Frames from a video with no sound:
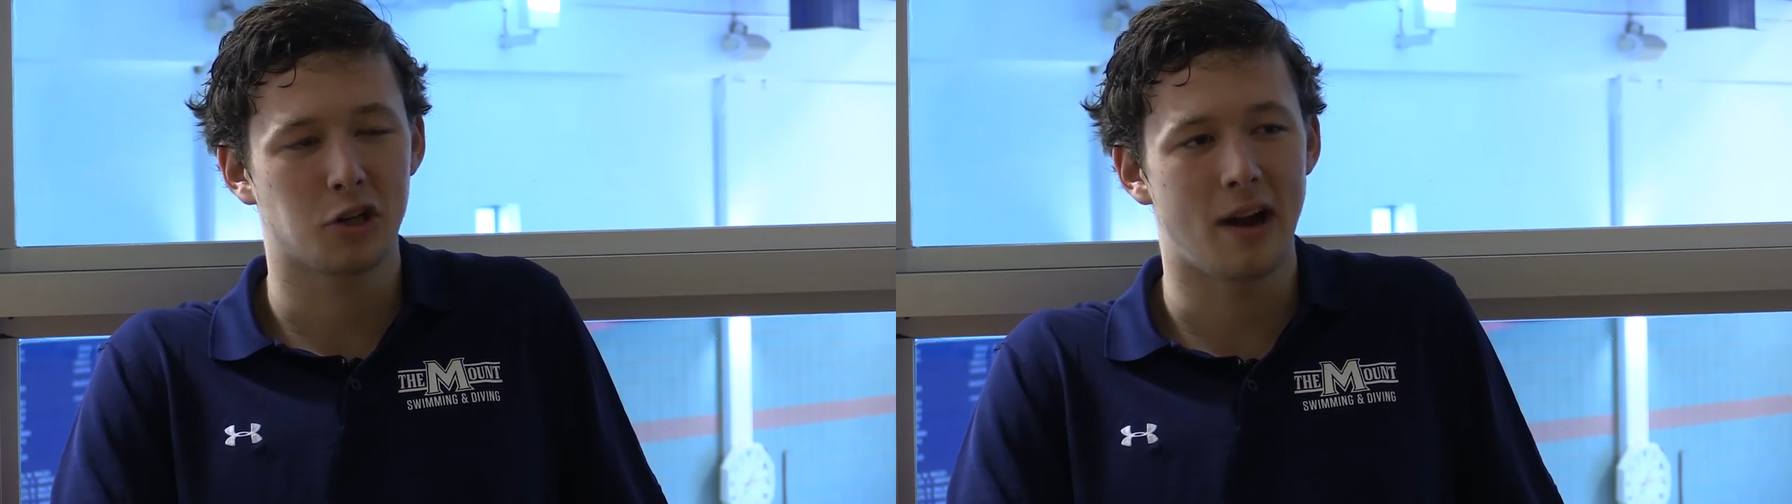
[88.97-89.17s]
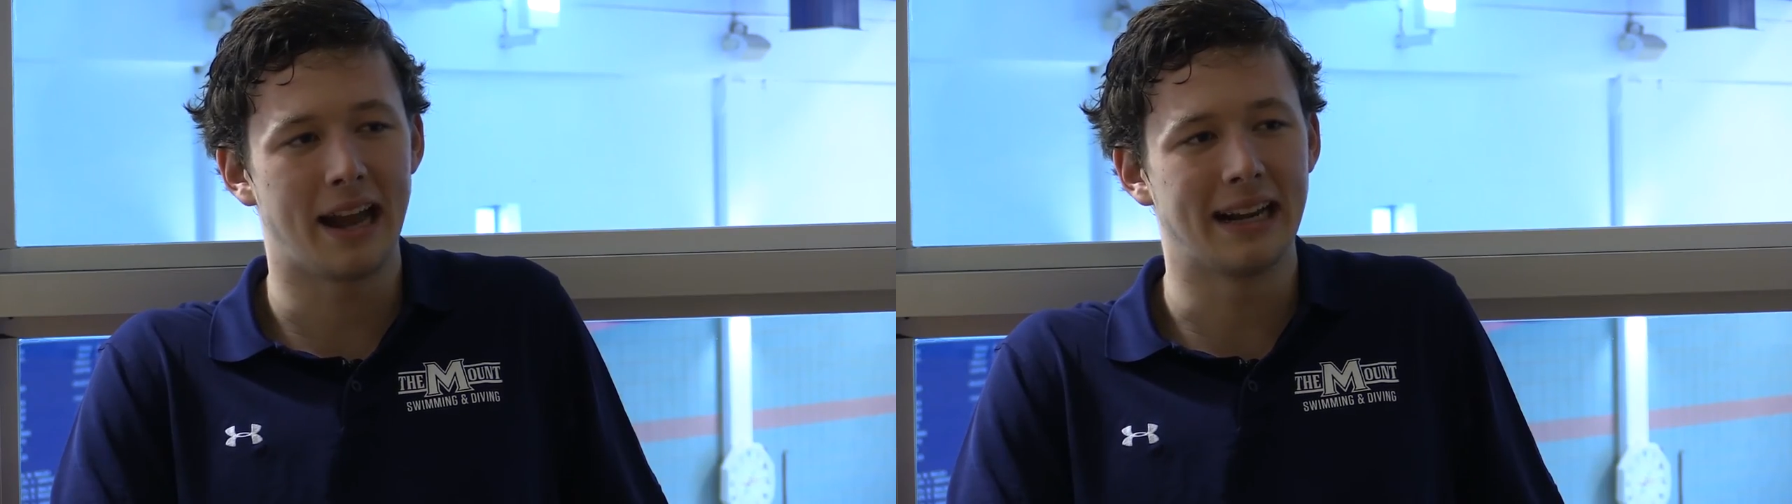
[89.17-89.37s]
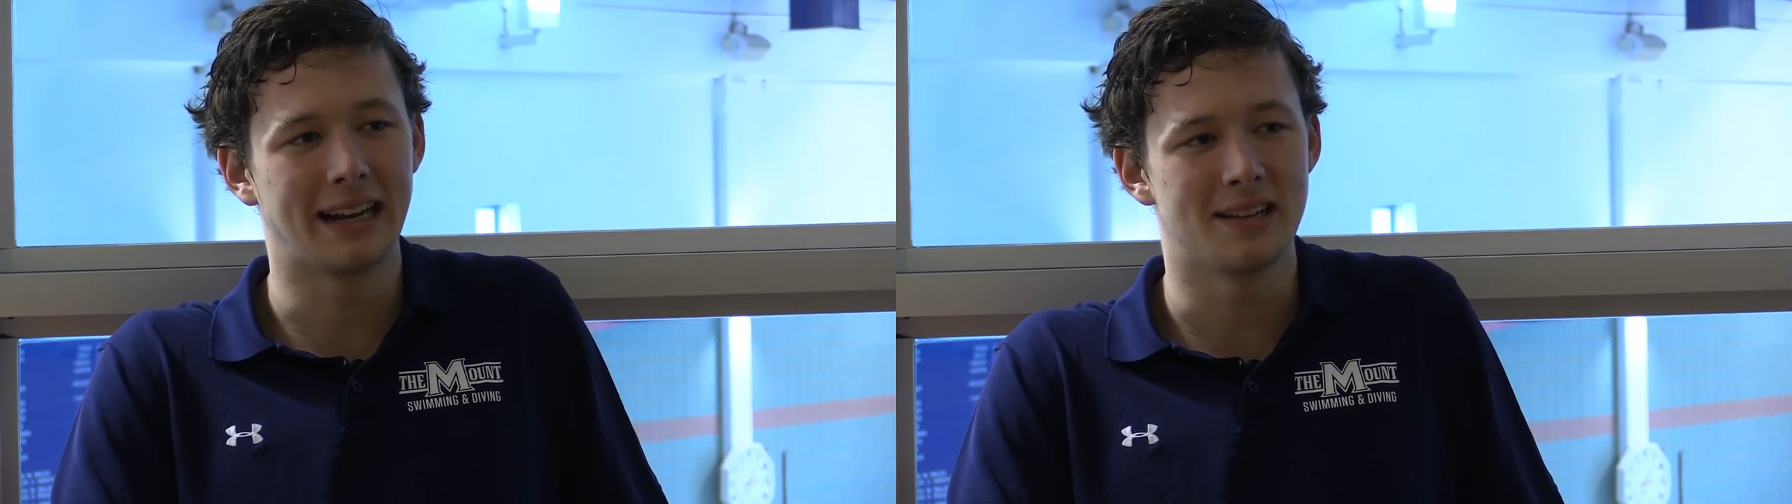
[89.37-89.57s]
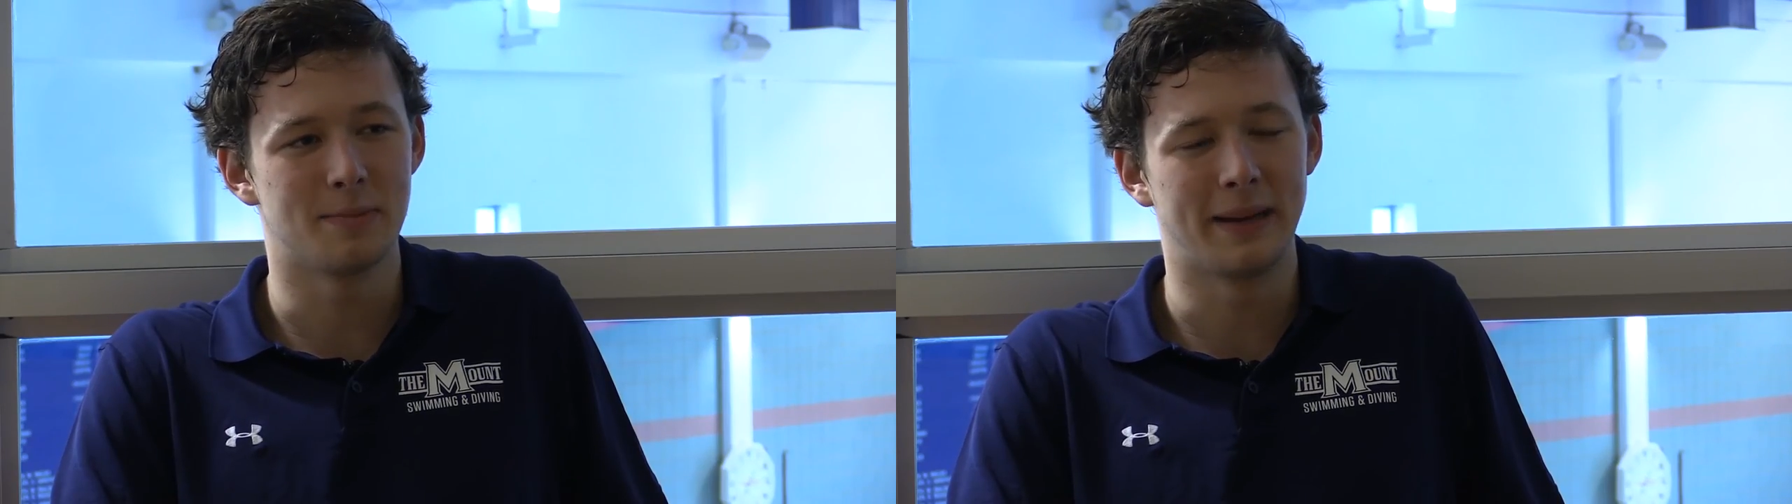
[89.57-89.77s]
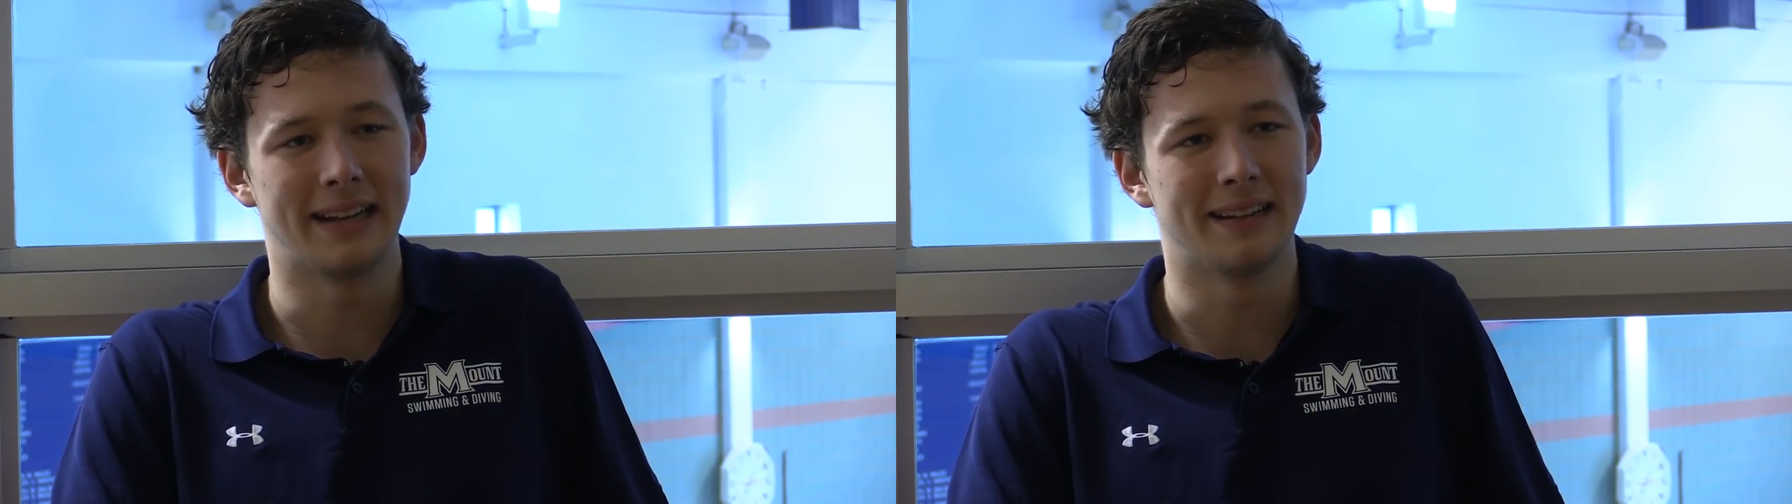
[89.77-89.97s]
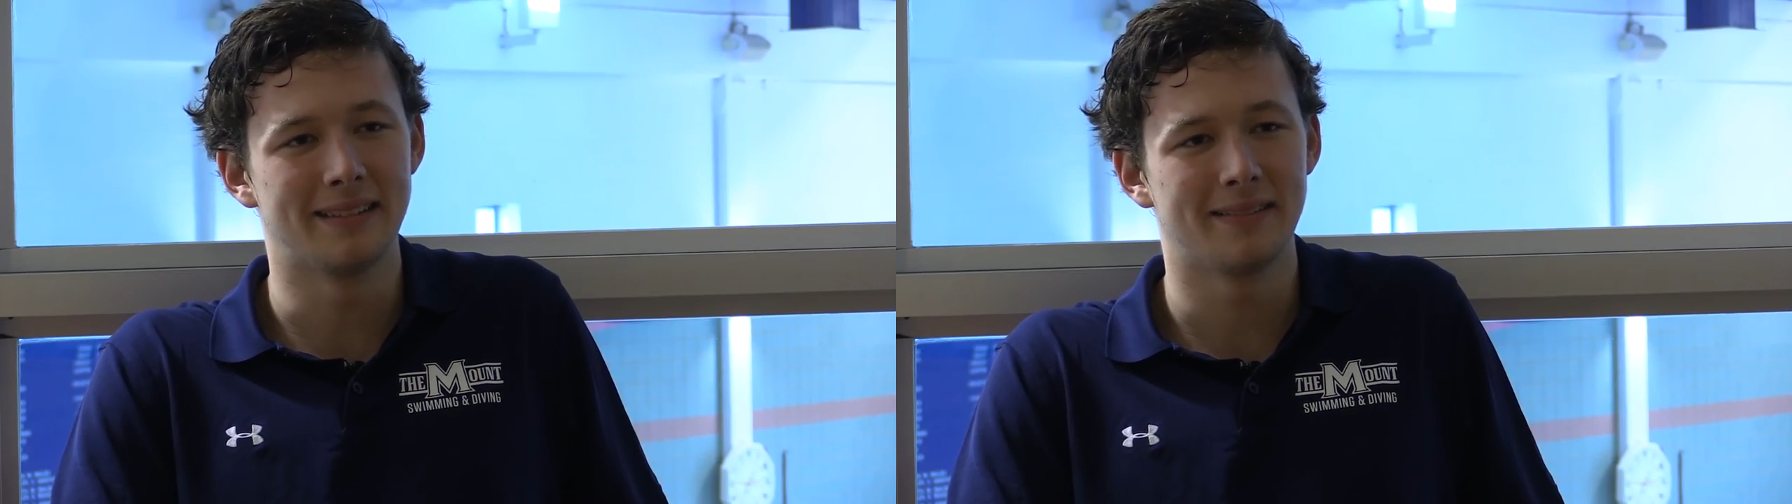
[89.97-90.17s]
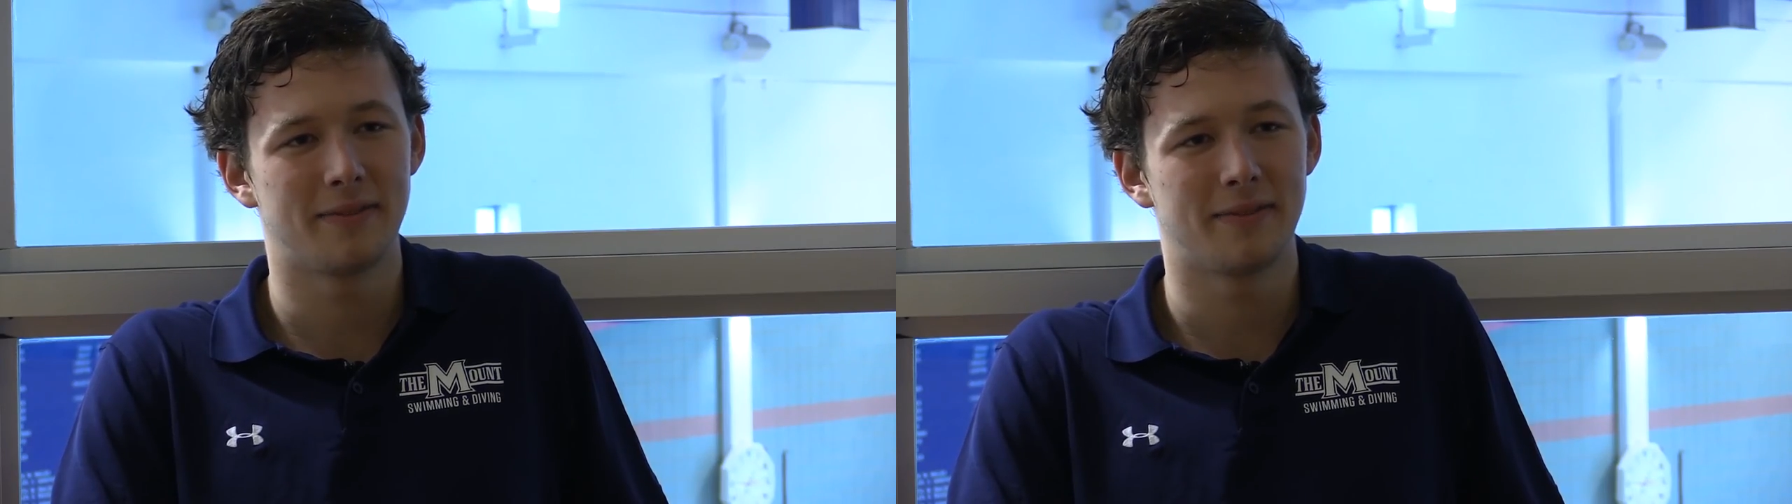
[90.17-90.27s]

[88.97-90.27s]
training has been